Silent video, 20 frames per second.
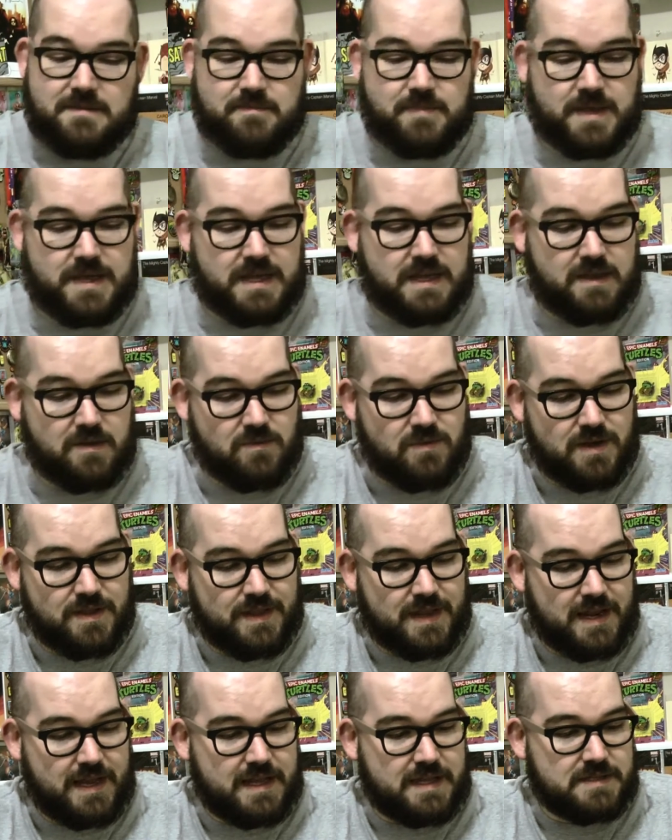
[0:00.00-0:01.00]
be one
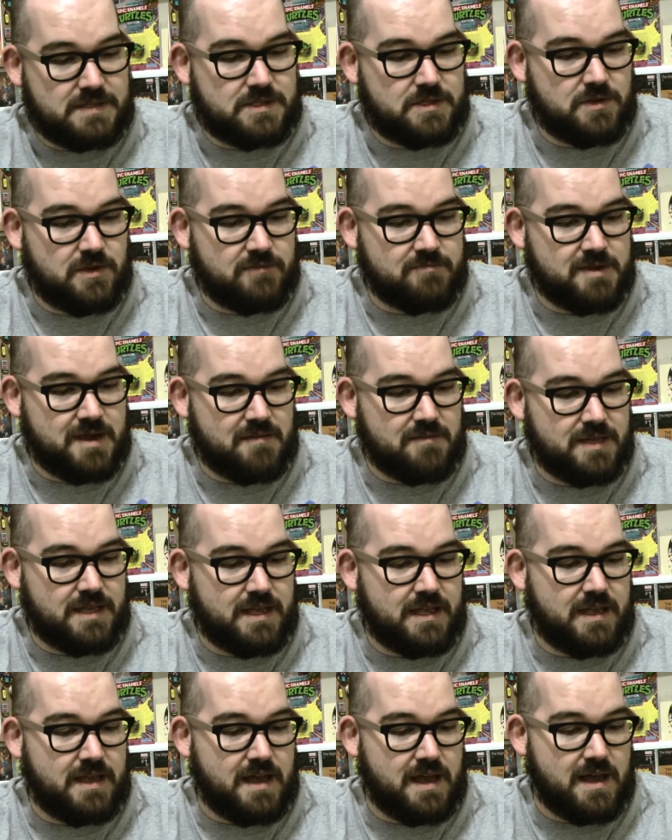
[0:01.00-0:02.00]
that I get two of
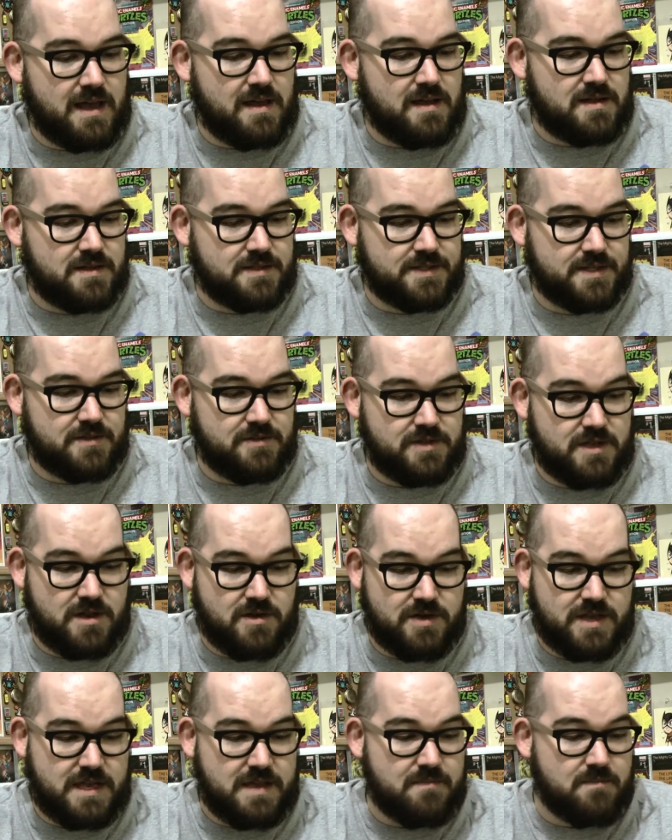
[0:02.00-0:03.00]
probably. Uh, also
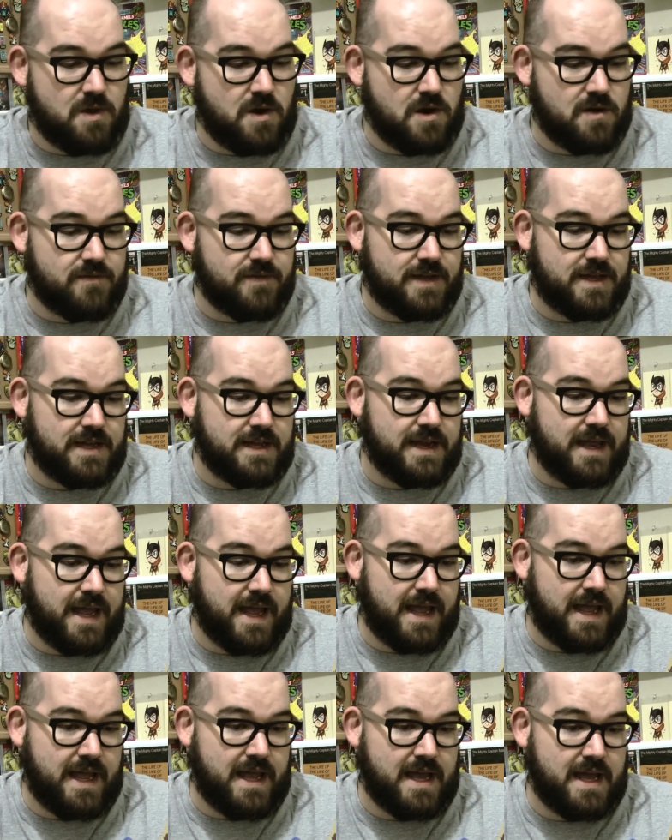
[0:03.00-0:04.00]
Yogi, Marvin,
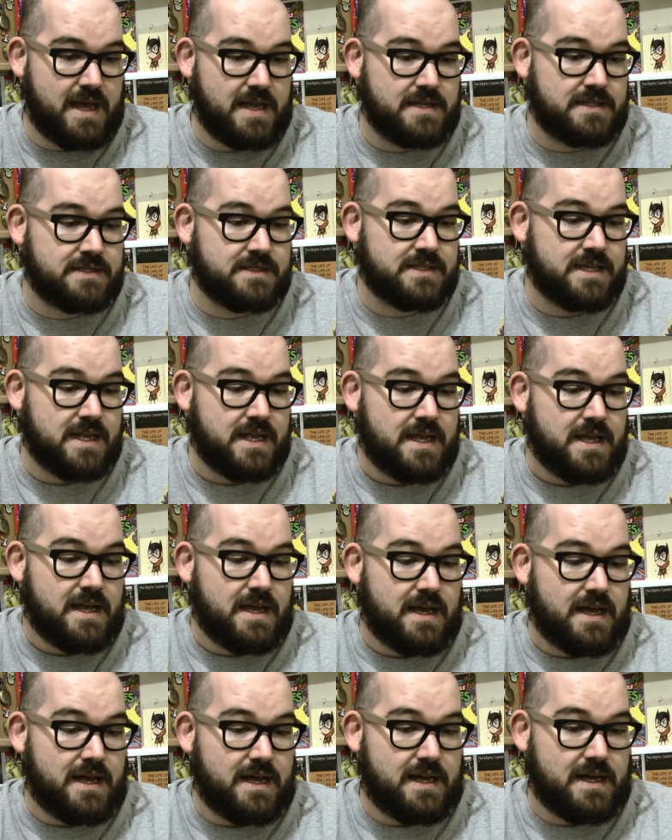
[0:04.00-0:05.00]
and
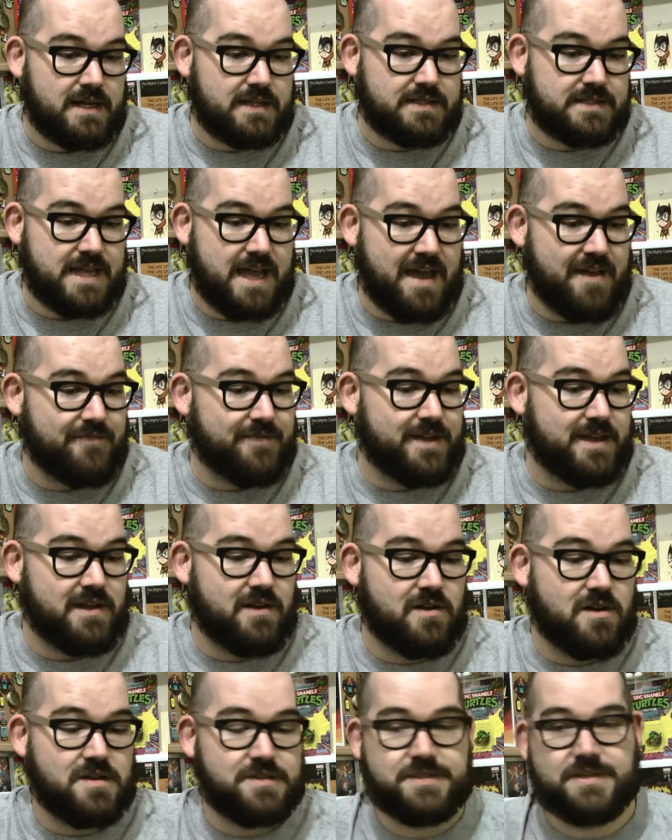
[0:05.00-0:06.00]
uh, Daffy
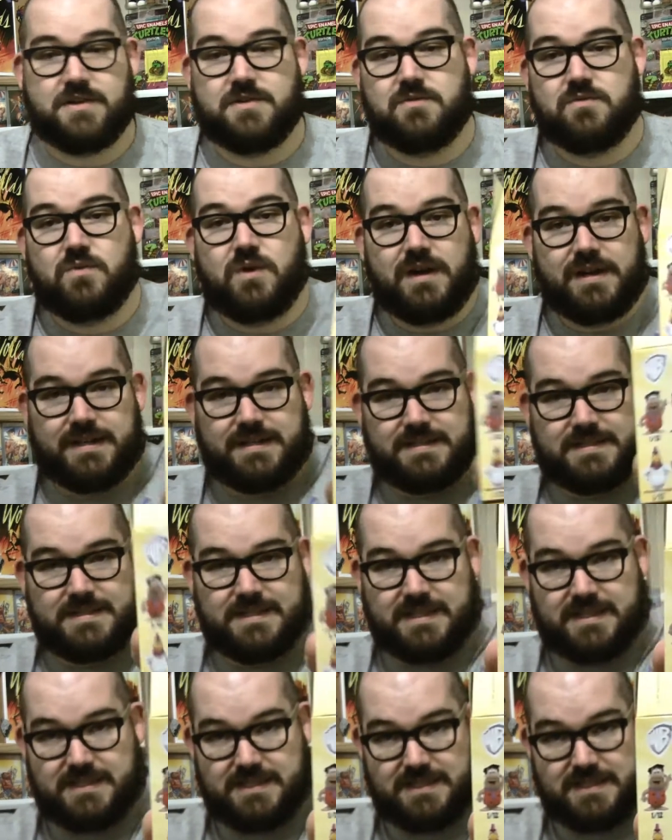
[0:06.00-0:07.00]
are also one and
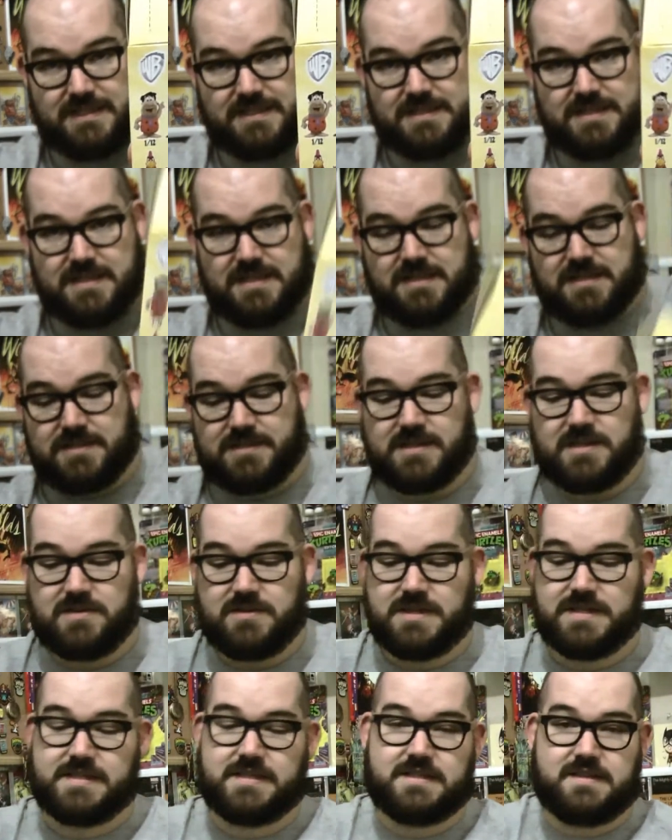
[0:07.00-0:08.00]
sixes. So
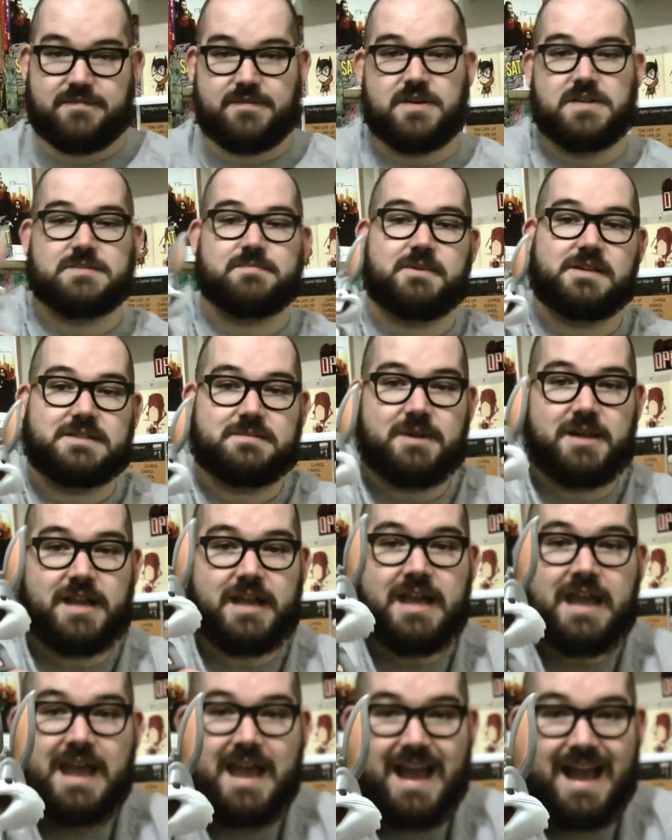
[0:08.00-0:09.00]
this is the first Bugs
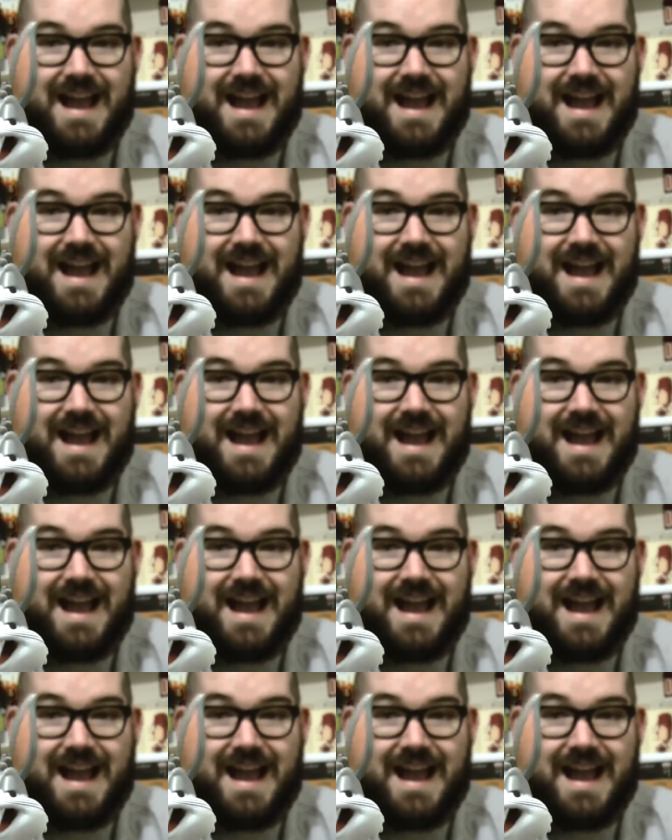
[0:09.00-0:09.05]
Bunny.